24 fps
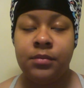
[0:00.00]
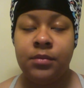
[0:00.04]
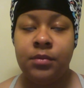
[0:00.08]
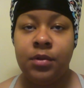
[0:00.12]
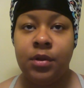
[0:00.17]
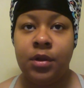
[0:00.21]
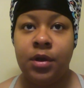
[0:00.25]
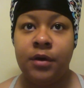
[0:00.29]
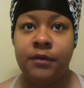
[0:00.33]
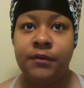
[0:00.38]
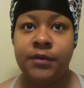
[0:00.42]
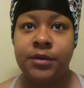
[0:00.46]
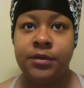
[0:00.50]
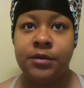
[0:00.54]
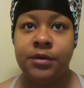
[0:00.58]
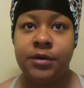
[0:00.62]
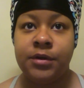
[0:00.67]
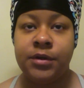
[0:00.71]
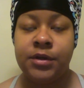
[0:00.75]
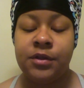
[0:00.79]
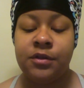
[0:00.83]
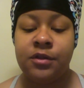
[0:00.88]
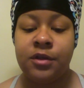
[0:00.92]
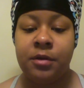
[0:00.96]
Love it. During
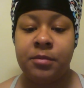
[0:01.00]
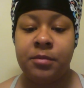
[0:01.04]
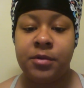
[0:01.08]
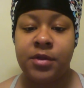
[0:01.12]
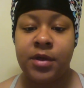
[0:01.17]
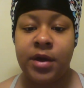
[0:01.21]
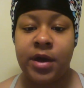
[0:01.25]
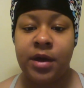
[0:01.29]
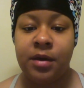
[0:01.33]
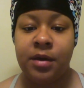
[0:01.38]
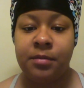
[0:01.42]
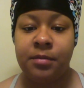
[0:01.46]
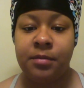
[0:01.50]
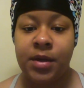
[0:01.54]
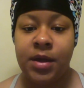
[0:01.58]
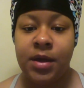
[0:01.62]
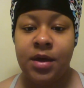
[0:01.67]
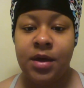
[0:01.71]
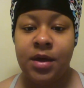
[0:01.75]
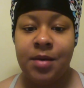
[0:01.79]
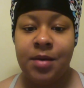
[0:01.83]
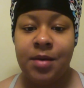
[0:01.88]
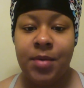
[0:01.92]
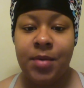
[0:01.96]
the summertime,
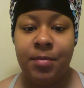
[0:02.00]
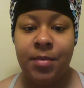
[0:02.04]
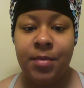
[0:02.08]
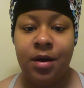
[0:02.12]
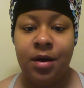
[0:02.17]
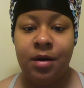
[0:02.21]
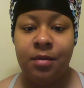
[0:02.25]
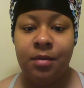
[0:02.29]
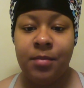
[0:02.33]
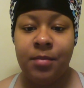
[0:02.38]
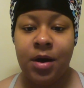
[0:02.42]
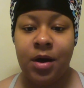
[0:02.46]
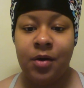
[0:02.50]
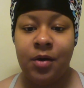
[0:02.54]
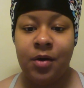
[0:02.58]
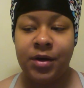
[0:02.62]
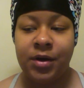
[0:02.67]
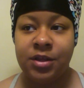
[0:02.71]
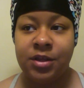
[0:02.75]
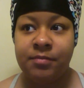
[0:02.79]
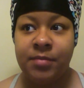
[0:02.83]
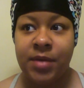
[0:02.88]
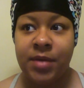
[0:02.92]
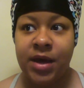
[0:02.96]
my mom
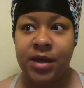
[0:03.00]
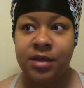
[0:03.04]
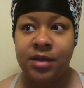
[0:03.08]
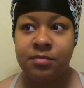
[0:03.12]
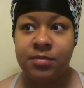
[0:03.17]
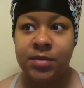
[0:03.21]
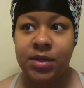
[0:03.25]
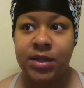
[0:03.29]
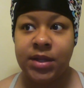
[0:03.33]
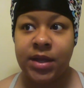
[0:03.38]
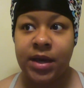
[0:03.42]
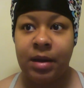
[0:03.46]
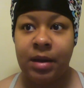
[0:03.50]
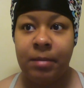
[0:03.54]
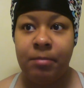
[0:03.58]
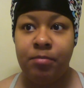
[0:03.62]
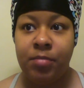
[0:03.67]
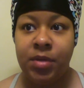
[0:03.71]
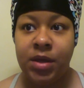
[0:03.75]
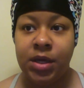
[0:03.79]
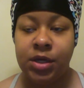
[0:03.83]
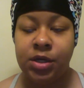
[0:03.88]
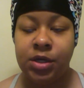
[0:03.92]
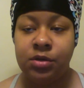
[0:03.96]
always buys me like a
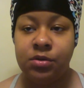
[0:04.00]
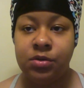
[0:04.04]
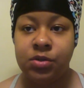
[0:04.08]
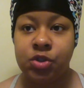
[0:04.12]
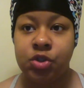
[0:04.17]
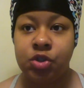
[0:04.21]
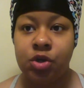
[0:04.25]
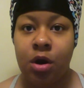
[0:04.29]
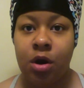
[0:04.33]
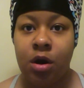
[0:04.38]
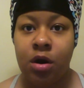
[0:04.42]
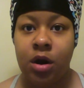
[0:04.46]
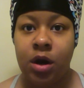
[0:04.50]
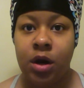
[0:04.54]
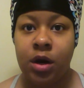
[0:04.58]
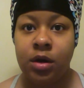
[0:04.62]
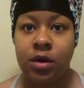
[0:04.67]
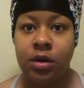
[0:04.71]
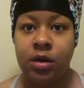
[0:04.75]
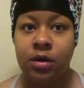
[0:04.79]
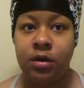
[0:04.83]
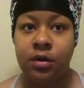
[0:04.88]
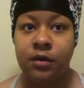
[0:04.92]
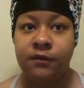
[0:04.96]
big, huge jar
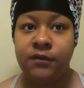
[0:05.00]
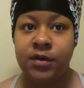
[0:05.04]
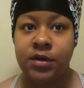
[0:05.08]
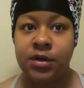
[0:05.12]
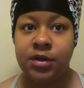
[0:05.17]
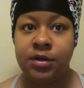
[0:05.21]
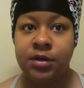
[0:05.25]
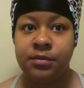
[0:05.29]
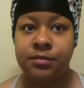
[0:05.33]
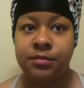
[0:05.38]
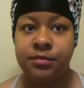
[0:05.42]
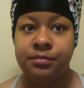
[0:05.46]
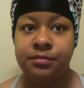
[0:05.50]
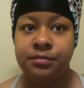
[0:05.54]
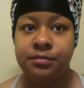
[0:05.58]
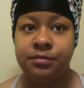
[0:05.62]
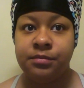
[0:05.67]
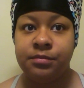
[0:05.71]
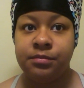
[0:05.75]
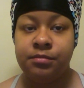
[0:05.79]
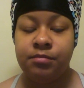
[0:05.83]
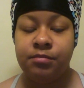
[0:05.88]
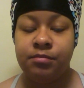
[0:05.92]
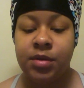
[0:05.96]
of
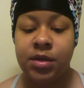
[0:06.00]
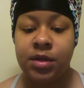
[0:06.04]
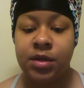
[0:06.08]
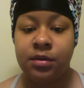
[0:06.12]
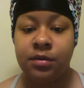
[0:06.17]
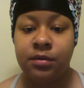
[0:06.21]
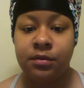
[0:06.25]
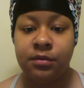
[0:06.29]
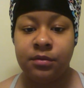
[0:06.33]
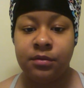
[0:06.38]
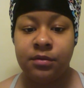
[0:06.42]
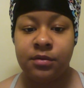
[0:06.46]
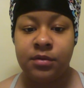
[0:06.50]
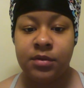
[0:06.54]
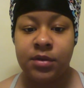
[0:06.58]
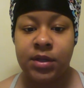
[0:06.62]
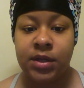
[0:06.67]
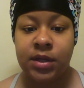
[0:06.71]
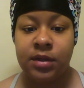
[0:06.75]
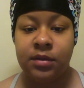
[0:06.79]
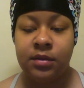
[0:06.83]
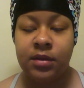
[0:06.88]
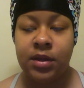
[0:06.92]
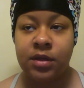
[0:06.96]
pickles, and
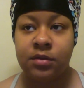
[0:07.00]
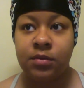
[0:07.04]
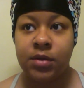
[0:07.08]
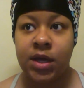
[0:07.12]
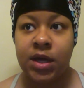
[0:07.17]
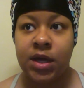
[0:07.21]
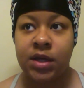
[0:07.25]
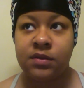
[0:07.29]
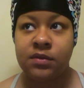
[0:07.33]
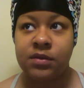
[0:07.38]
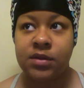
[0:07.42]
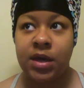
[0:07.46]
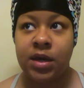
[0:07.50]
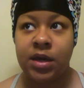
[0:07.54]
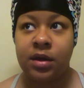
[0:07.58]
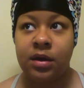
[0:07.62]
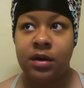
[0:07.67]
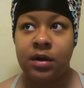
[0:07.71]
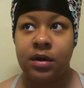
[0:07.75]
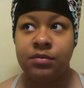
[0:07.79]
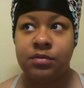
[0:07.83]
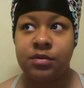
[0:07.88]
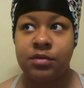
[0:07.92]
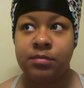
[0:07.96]
that's what I snack
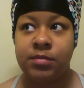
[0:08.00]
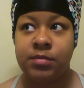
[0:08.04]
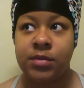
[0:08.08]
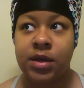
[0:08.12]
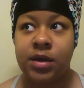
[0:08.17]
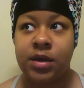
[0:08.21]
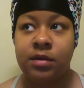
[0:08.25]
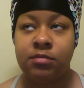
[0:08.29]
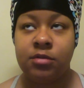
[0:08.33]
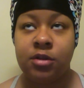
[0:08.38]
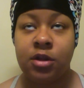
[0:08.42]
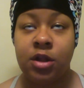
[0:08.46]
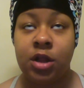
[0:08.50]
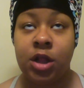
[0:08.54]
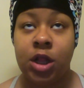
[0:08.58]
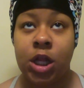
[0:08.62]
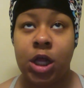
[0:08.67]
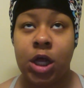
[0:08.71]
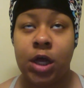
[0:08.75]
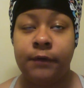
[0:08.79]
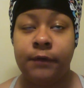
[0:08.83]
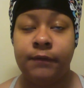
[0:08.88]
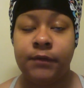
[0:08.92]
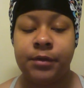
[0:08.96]
on sometimes.
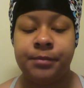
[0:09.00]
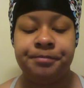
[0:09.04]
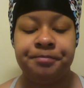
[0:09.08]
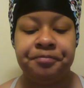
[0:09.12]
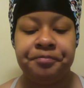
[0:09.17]
Love them.